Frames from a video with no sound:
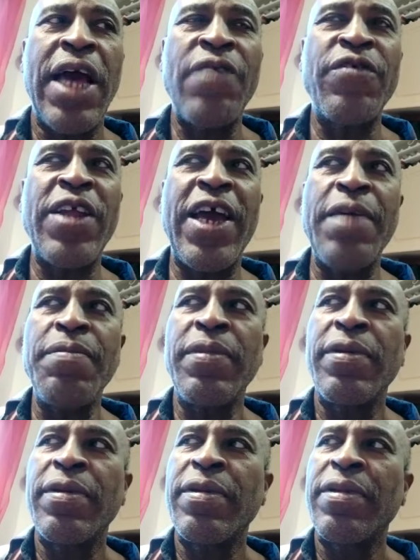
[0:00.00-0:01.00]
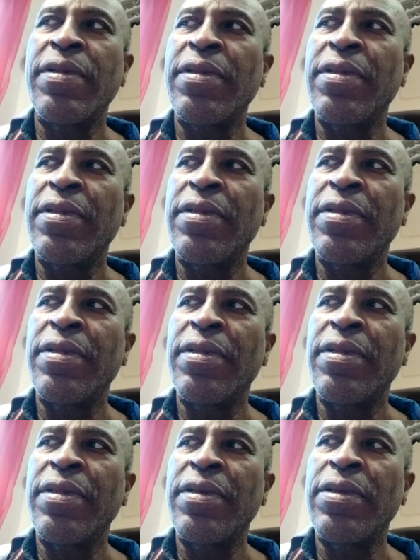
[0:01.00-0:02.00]
Have you
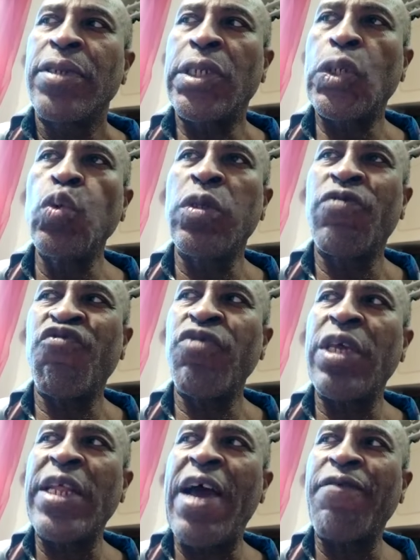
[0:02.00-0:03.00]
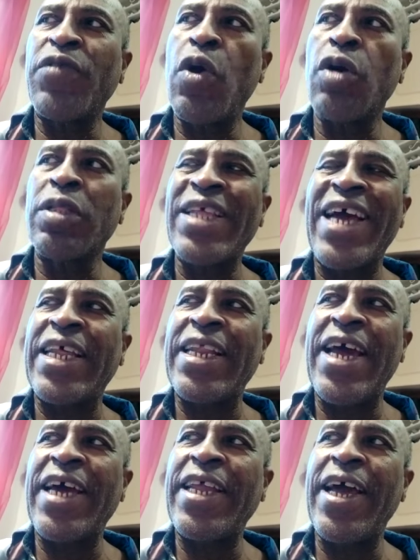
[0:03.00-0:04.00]
suit 3,500. Da da
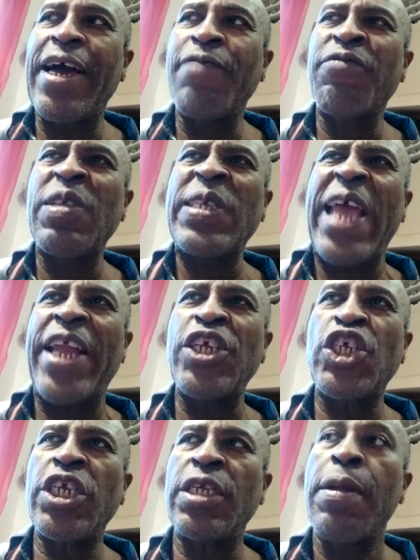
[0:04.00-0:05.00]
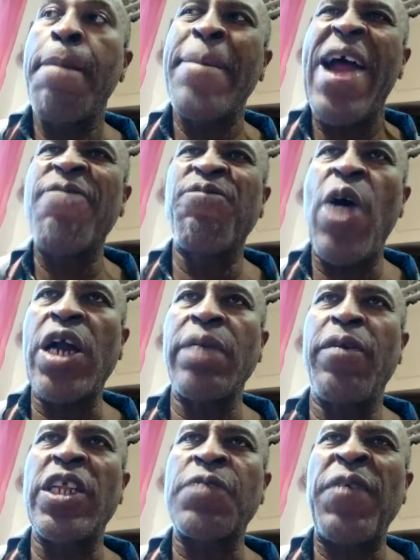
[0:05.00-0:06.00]
da da. This kind of shit. My fucking
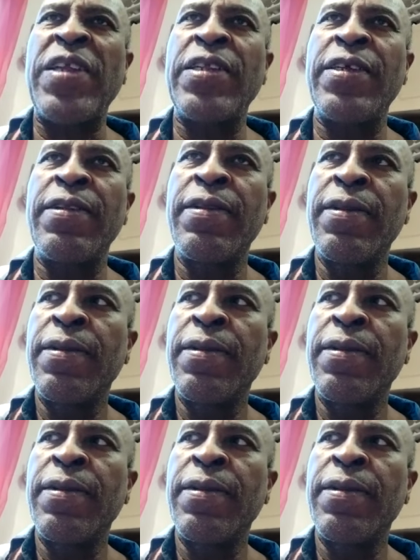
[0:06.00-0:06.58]
money spending.